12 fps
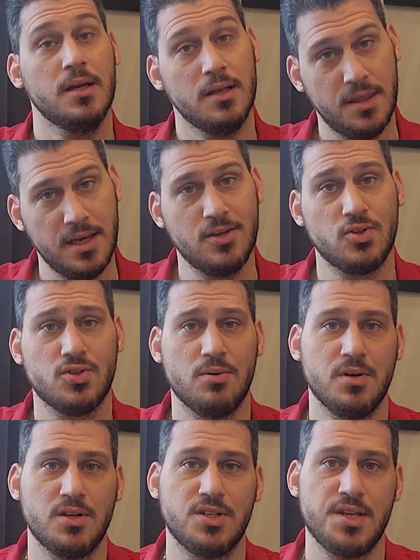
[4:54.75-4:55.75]
Thank you so
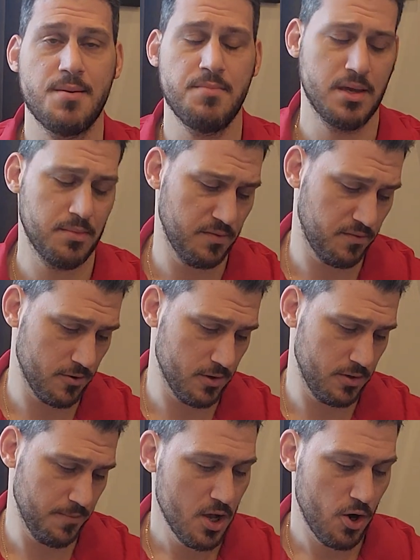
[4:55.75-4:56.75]
much, Sam Bankman-Fried.
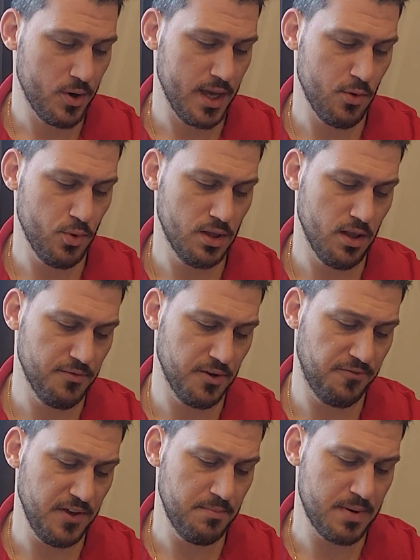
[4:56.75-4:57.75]
Okay, we'd love your
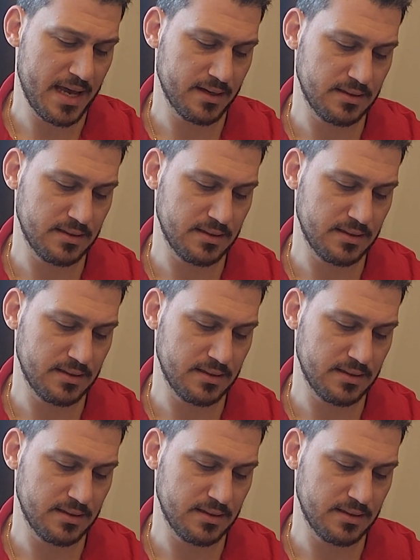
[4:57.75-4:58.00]
feedback.